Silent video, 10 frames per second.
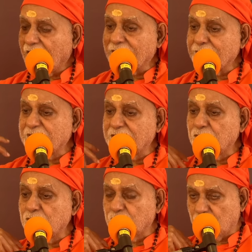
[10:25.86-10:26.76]
I am
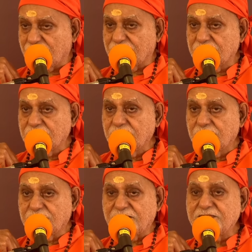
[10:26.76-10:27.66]
alone one.
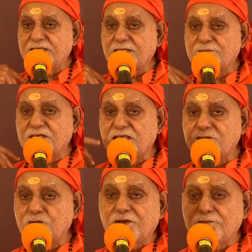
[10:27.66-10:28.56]
My dear
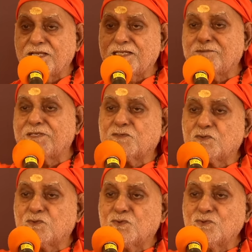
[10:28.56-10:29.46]
mirror, you have made me
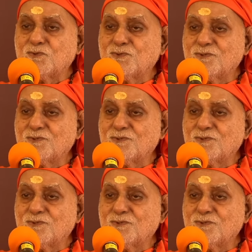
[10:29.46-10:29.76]
two.